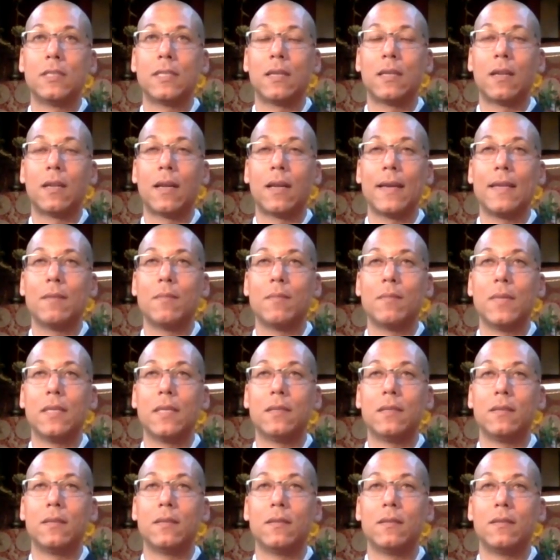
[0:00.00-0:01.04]

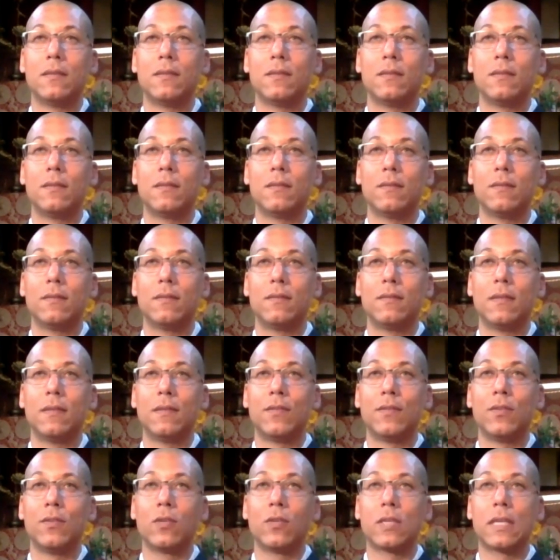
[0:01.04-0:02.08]
enlightenment,
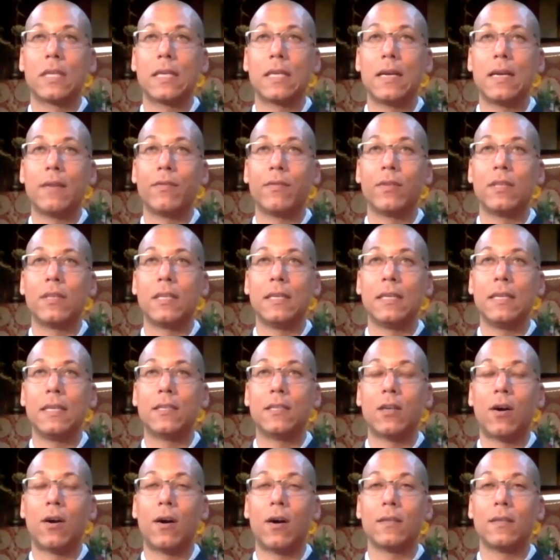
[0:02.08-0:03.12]
if you look at everything he
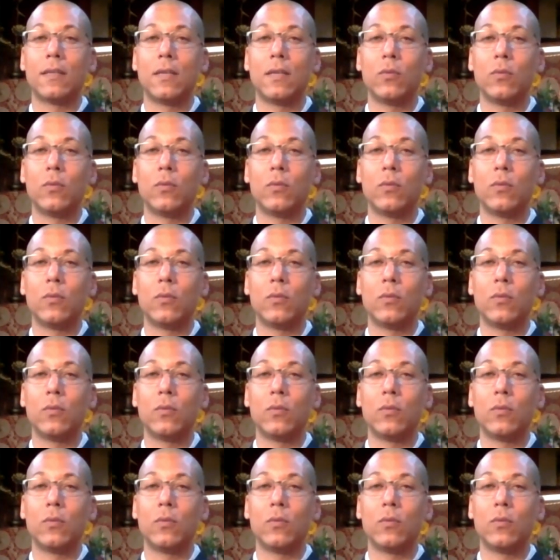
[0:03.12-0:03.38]
taught,